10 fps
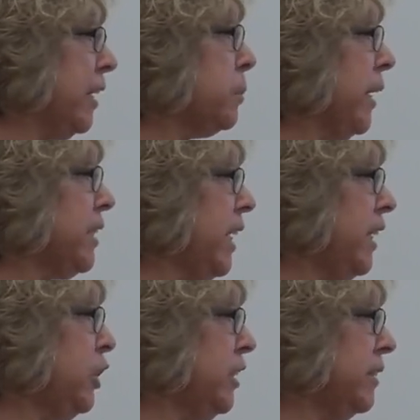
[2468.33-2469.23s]

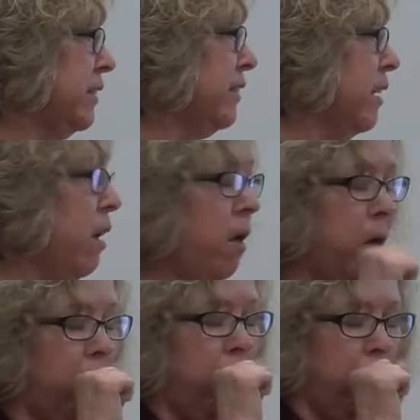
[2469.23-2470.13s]
expectations.
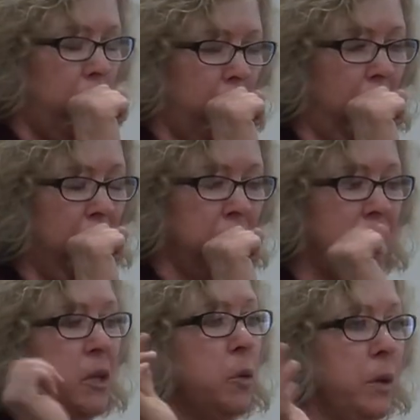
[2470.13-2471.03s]

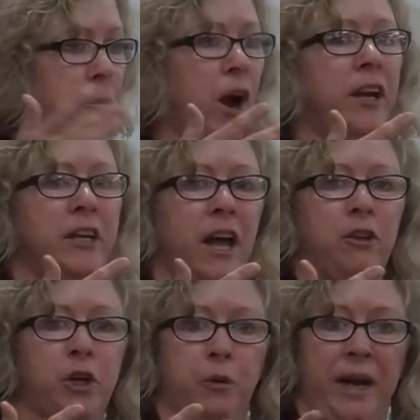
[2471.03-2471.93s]
We brought
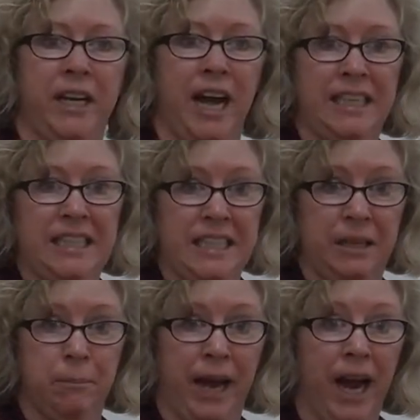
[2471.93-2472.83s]
another great
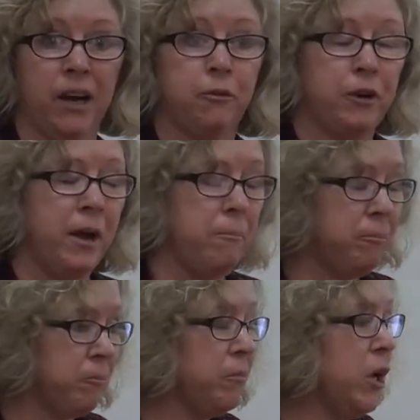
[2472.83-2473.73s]
idea back
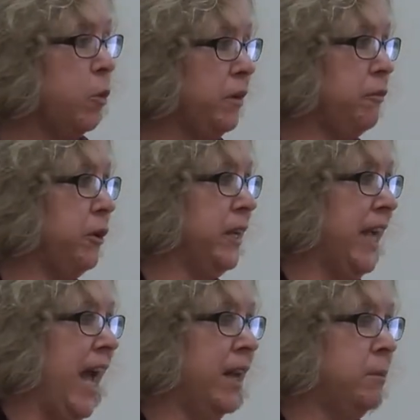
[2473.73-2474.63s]
from Whitfield
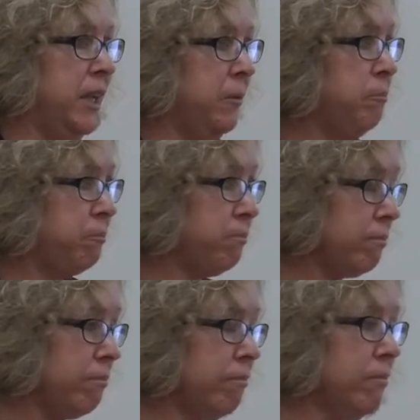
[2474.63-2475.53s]
Academy.
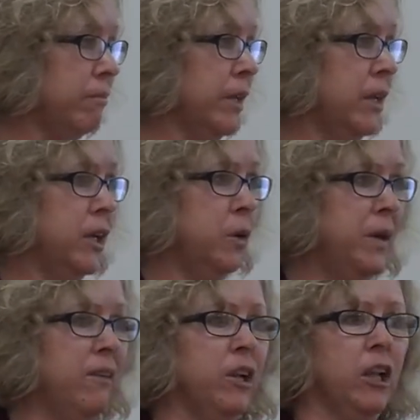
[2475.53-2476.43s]

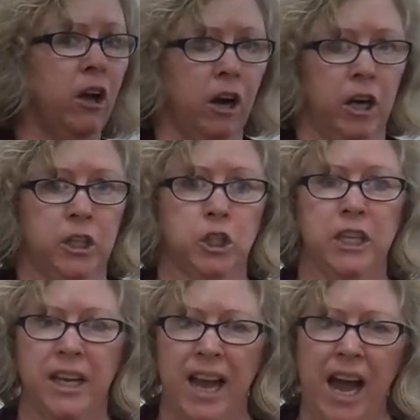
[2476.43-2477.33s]
We have a
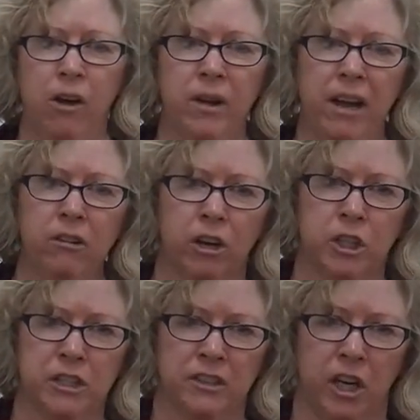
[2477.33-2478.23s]
large, how
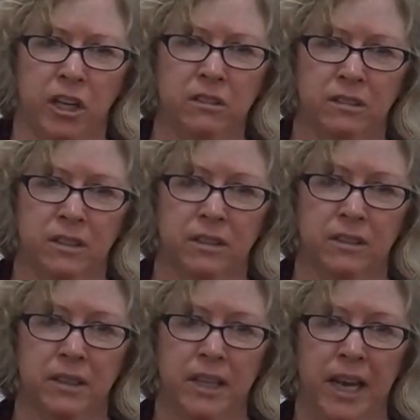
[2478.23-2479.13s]
large is our
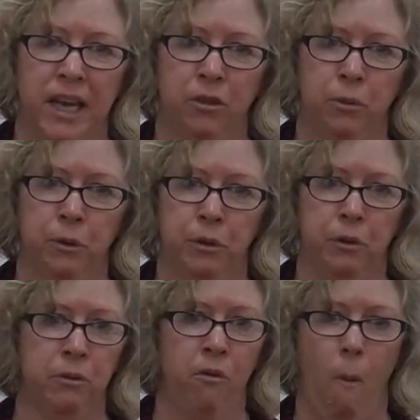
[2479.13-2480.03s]
K
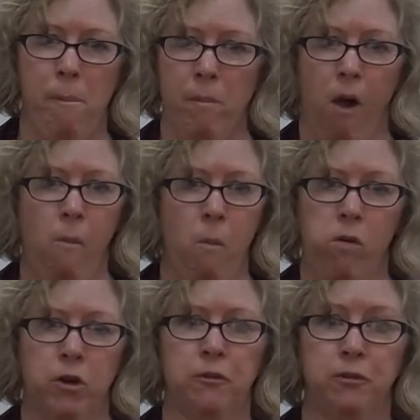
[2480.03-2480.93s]
through,
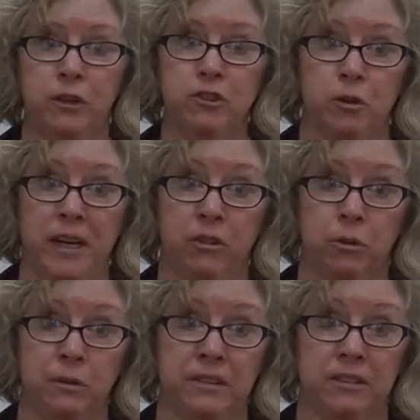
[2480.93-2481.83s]
or first grade
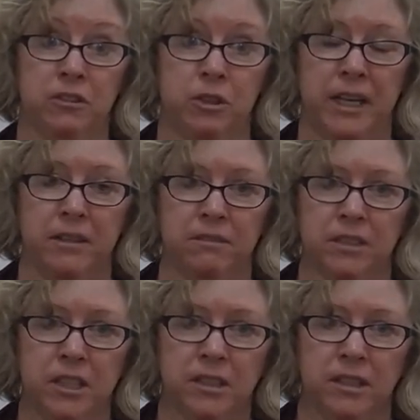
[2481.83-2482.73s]
through sixth grade,
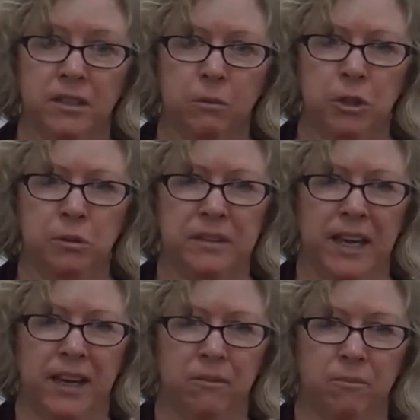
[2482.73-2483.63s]
would you
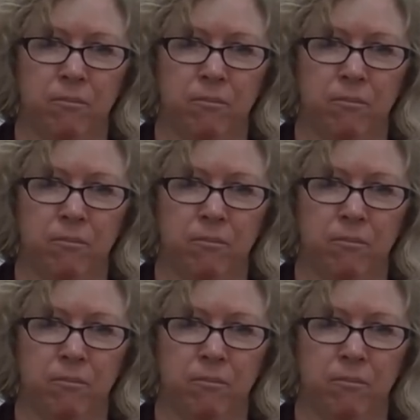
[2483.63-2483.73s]
say?